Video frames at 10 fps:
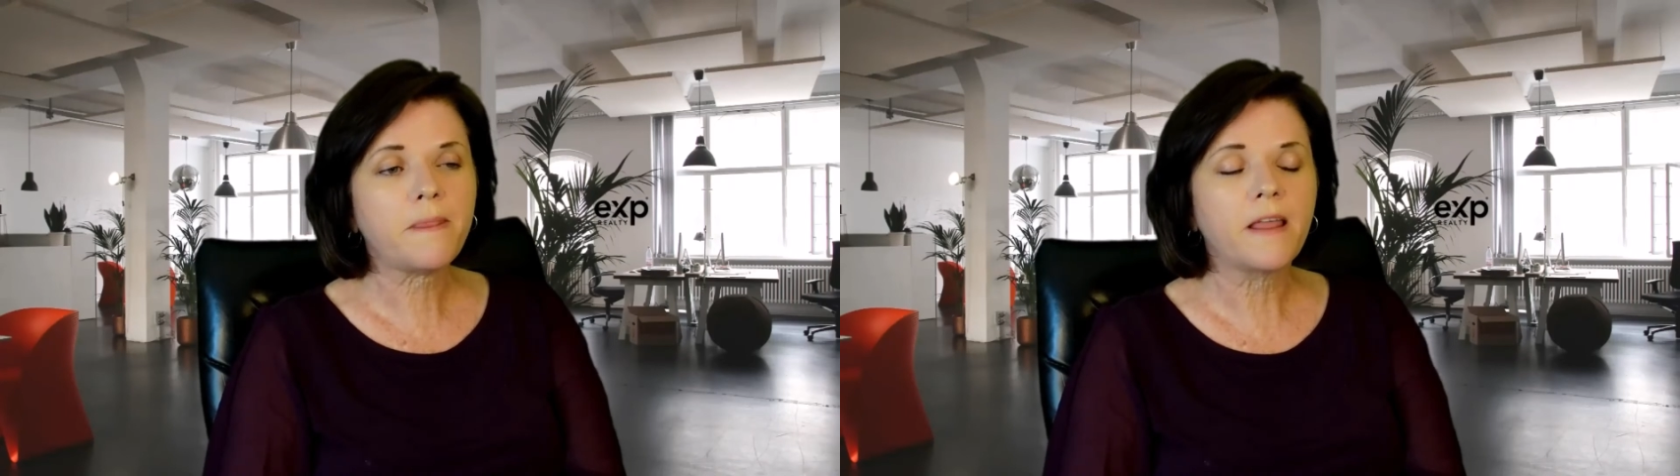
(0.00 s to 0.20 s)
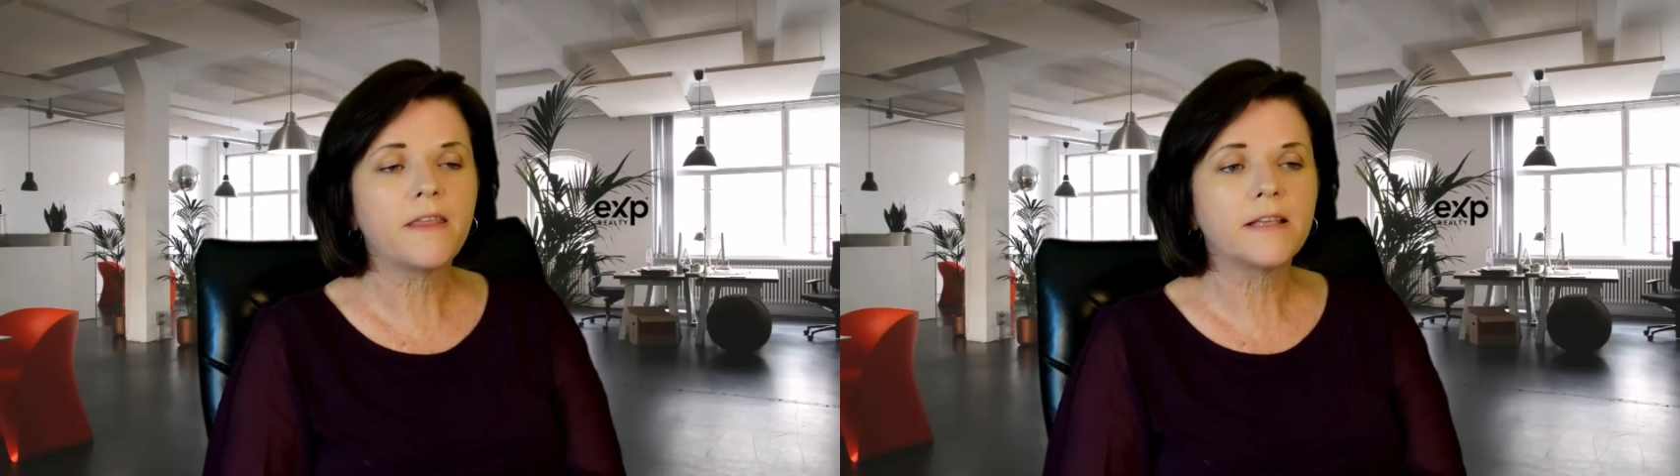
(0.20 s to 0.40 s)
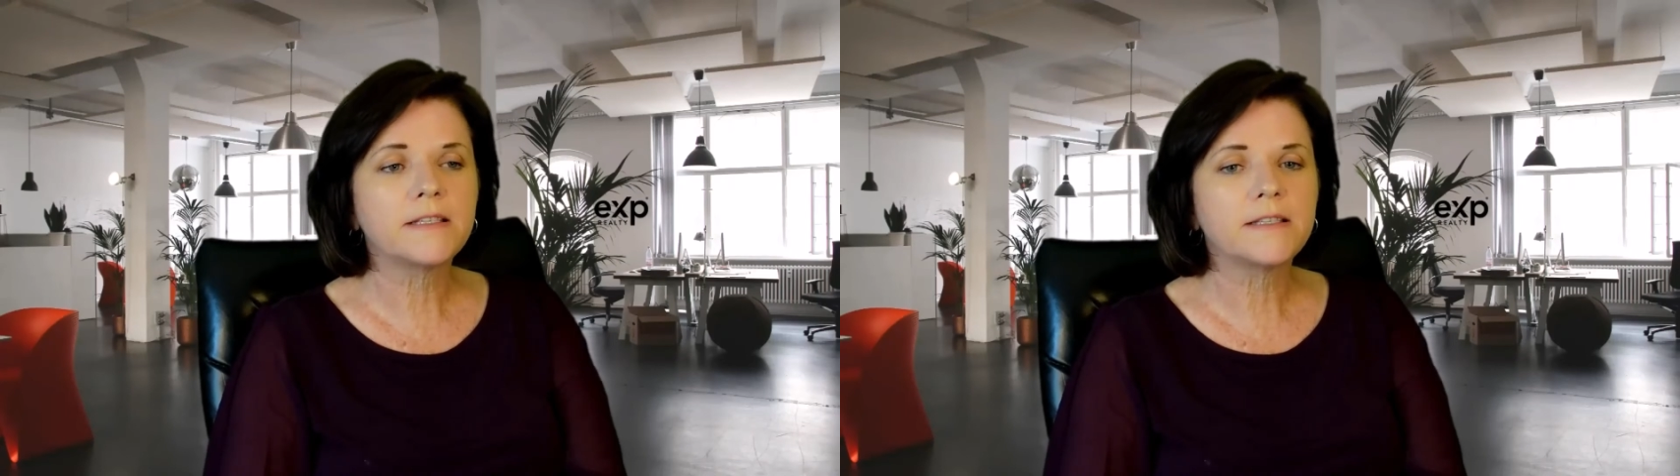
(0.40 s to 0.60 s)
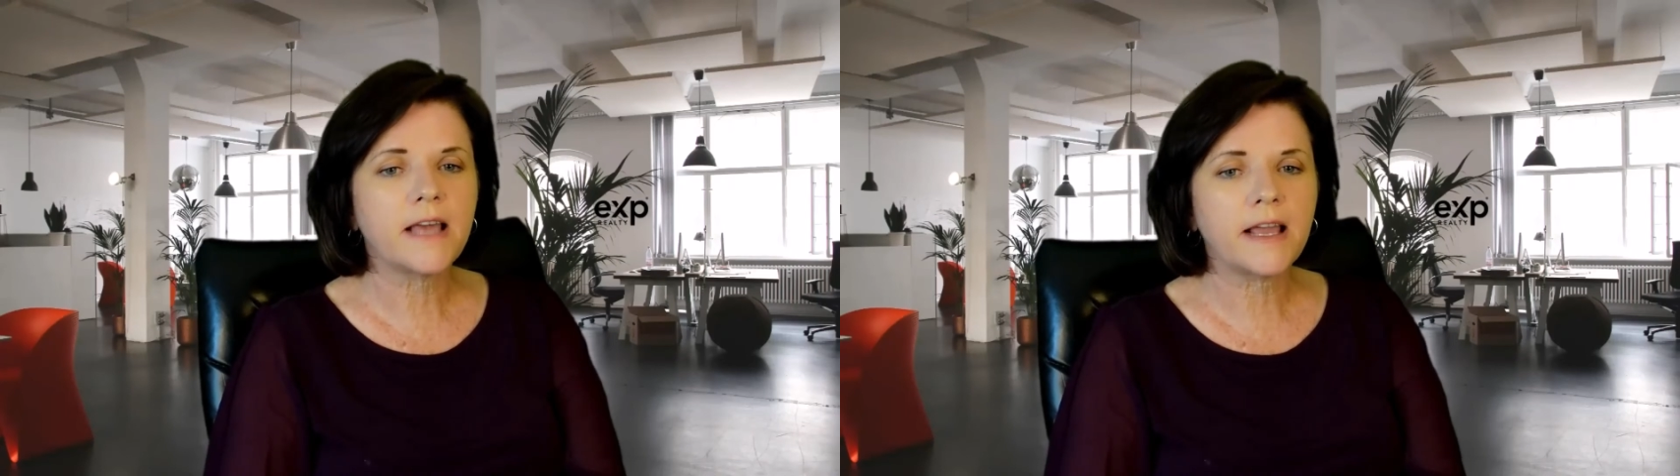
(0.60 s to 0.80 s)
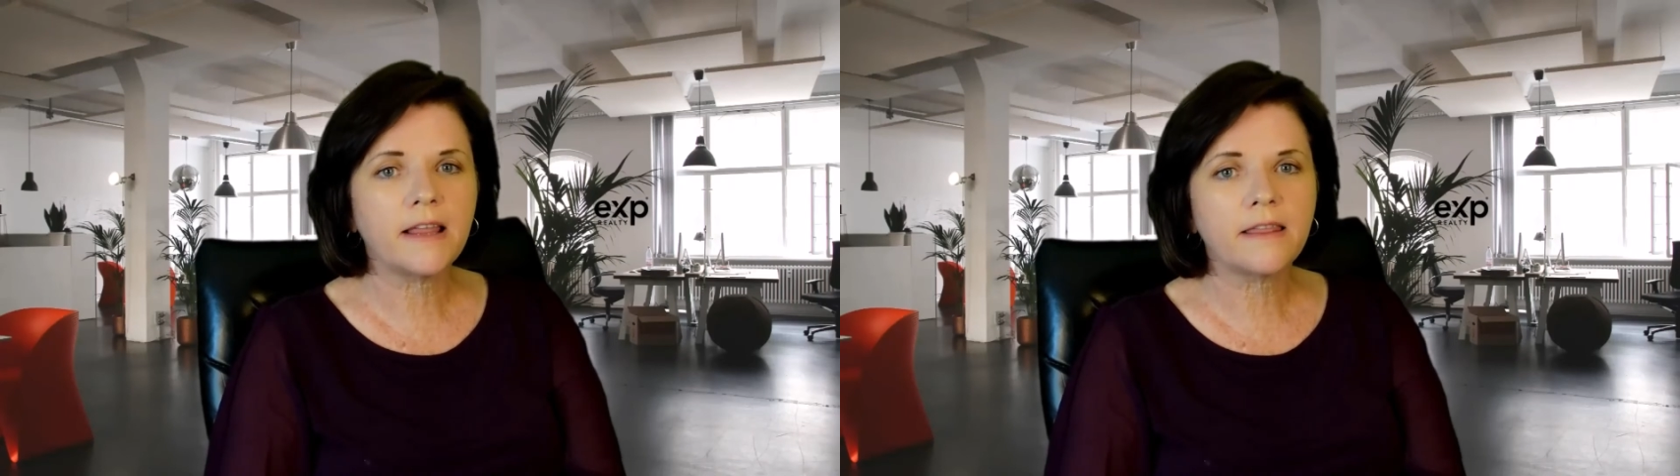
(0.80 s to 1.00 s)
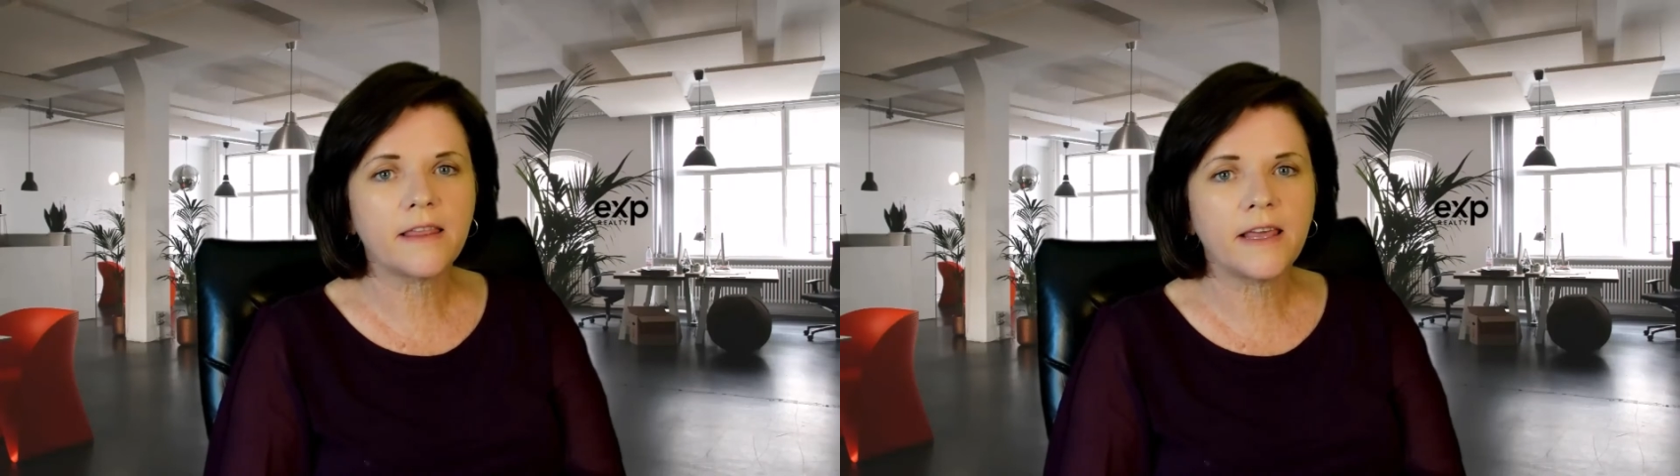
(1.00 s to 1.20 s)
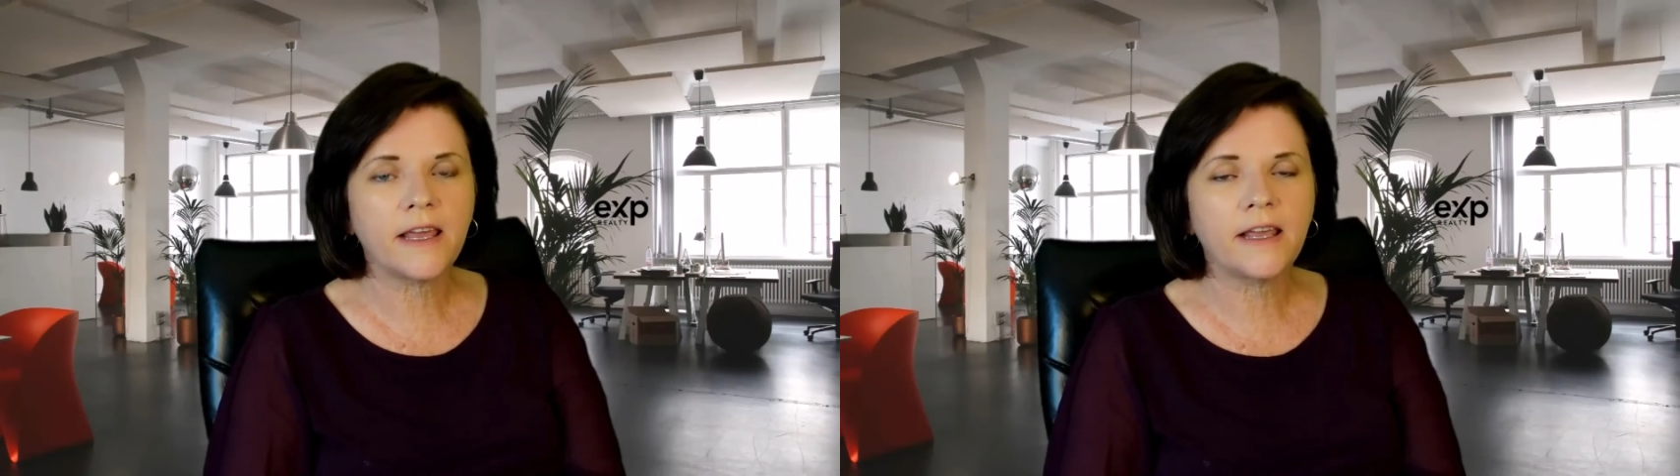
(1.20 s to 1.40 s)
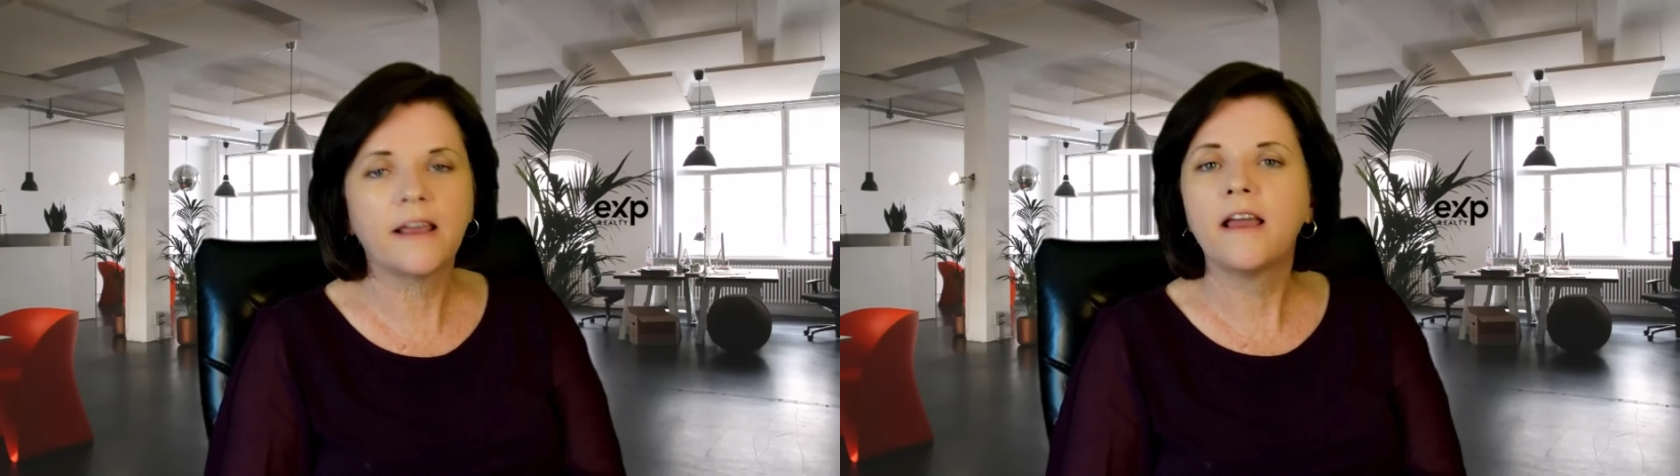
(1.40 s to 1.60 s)
The second
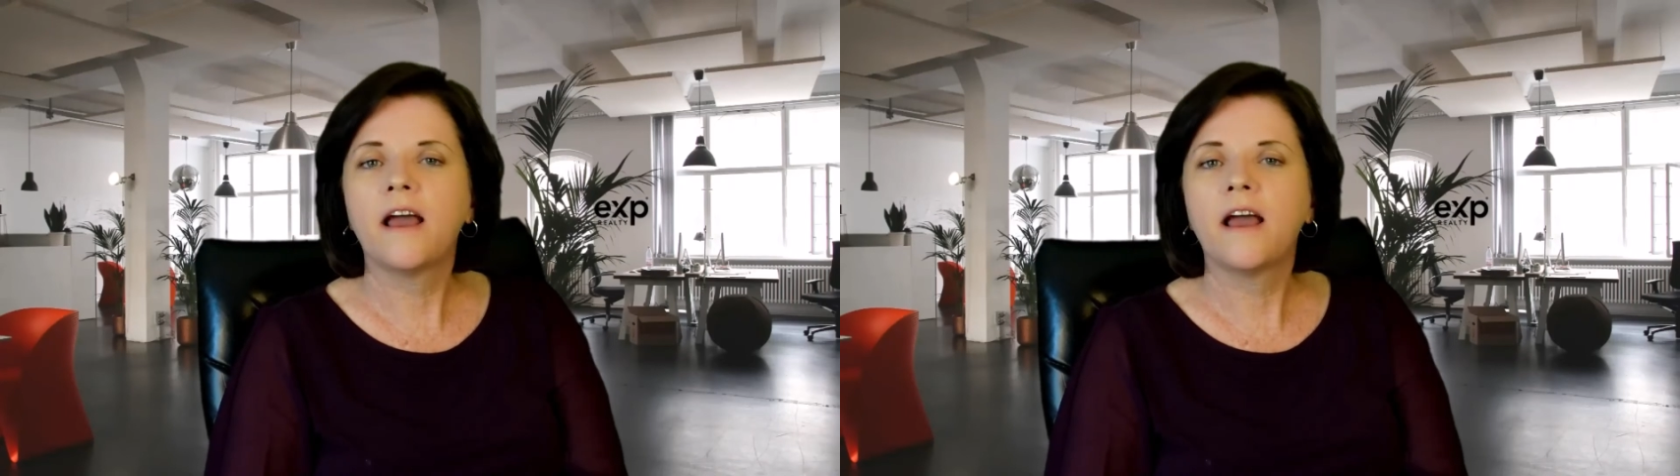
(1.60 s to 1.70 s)
thing